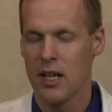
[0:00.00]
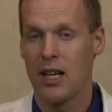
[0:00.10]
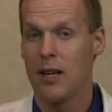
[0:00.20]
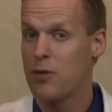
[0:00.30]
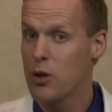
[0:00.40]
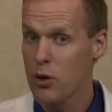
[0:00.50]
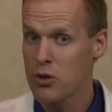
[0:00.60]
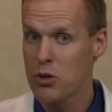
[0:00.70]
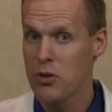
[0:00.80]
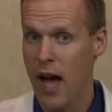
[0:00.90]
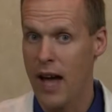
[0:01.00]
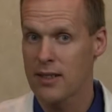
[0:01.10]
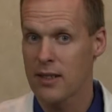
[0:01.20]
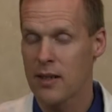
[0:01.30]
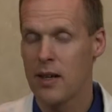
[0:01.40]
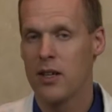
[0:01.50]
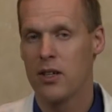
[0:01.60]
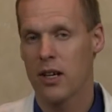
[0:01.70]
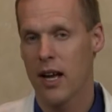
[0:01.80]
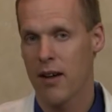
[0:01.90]
If you don't do that,
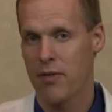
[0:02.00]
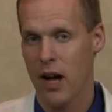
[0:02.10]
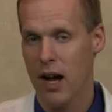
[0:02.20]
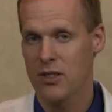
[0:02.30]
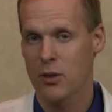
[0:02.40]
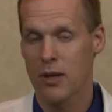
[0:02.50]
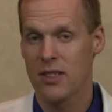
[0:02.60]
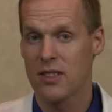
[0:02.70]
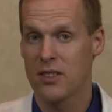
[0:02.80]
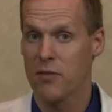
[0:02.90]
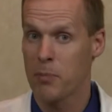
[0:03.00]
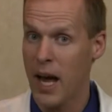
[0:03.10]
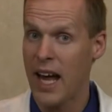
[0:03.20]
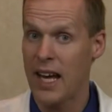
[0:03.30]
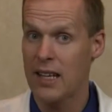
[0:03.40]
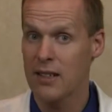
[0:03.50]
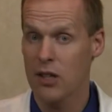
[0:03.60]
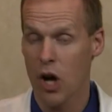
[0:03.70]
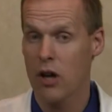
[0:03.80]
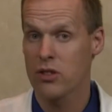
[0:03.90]
you're going to have consequences of pain,
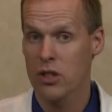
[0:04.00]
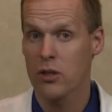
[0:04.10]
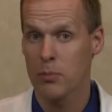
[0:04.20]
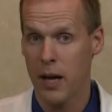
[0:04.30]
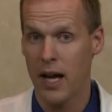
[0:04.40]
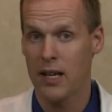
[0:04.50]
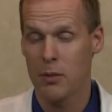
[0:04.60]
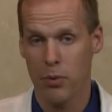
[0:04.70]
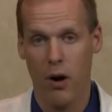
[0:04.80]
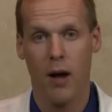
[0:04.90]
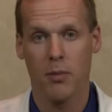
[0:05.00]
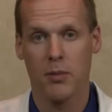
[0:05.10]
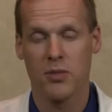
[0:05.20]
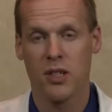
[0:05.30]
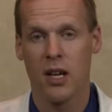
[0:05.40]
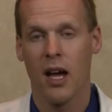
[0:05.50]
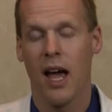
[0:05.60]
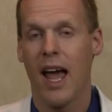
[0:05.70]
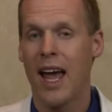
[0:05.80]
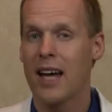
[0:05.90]
long-term pain and problems,
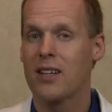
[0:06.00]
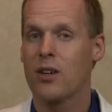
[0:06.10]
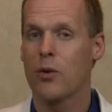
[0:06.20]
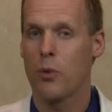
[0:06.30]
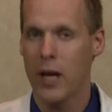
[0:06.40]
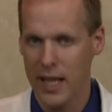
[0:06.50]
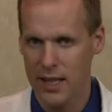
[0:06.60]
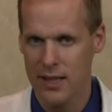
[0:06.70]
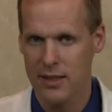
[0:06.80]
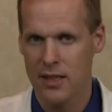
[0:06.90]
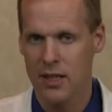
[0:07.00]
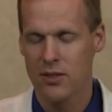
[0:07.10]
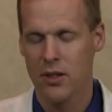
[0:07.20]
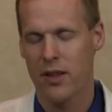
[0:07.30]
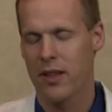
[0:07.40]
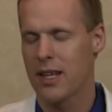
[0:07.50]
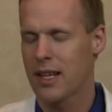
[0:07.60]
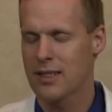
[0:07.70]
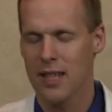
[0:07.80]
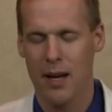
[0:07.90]
and weakness, so that the
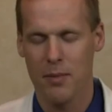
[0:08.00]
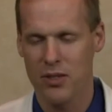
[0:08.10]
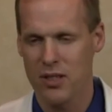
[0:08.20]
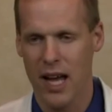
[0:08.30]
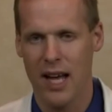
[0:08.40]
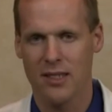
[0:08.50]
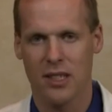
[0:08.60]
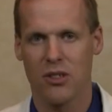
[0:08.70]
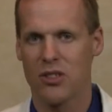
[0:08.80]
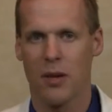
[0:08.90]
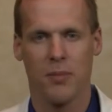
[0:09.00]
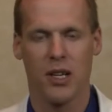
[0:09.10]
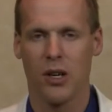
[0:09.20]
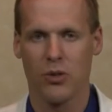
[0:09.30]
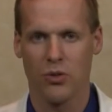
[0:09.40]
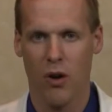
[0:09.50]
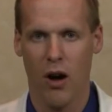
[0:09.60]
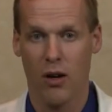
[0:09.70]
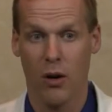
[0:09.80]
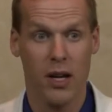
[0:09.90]
next time there's an accident or something goes
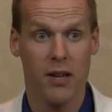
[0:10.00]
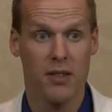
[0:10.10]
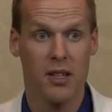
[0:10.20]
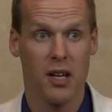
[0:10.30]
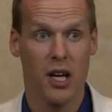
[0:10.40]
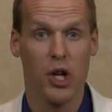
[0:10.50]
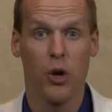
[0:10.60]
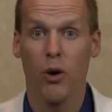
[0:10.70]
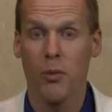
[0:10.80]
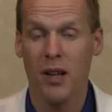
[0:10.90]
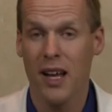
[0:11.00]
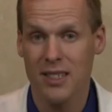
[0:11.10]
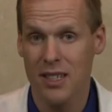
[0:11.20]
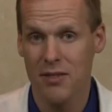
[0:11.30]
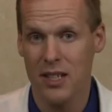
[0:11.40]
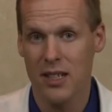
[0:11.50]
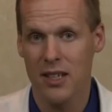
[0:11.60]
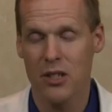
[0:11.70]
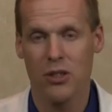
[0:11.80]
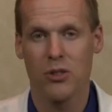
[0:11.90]
wrong, or even a normal activity
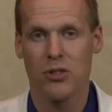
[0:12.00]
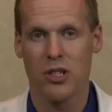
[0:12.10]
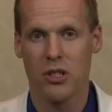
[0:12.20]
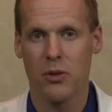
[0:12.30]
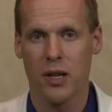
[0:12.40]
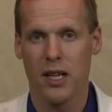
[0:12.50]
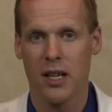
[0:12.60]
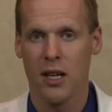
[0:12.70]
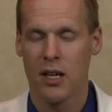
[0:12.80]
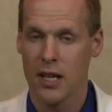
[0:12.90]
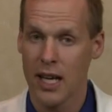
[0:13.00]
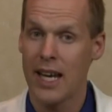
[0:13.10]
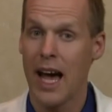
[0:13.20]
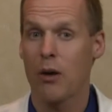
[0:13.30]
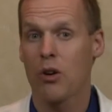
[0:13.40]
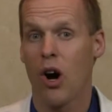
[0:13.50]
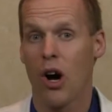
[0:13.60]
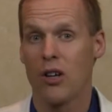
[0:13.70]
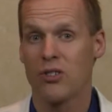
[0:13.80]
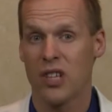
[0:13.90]
that you're used to doing can now
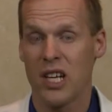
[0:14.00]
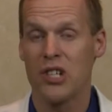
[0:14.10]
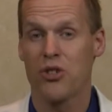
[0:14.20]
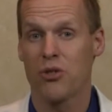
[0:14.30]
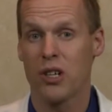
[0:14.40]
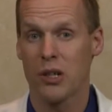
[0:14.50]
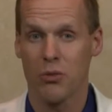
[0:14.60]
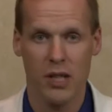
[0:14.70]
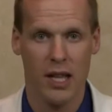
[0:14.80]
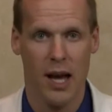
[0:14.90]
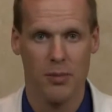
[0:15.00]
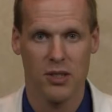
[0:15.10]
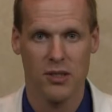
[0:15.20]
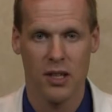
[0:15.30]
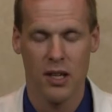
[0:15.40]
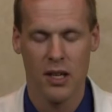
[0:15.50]
cause injury and relapses.